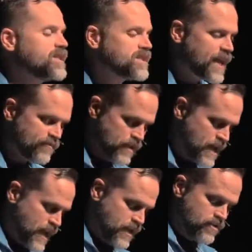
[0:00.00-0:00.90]
He saved
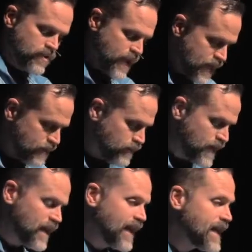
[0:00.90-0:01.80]
me, He created
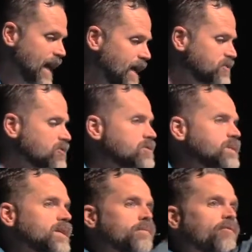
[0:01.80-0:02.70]
me, He answers
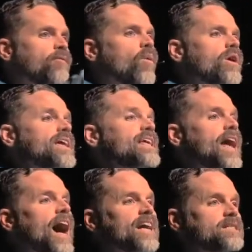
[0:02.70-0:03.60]
me. Number four, He
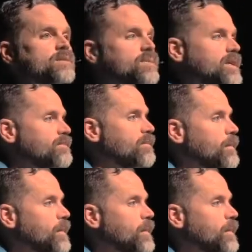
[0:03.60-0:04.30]
guides me,